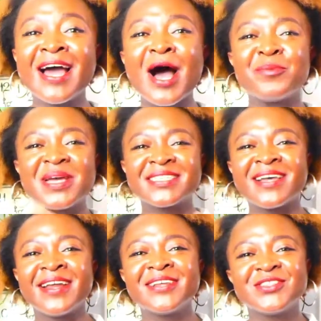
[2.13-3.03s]
I'm
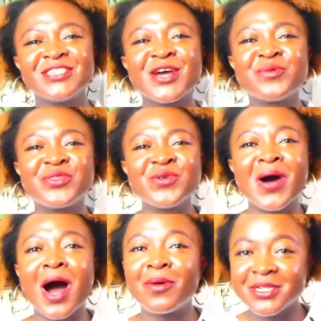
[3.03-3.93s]
excited to share with you
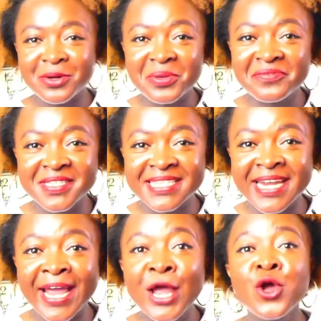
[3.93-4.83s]
our topic for today,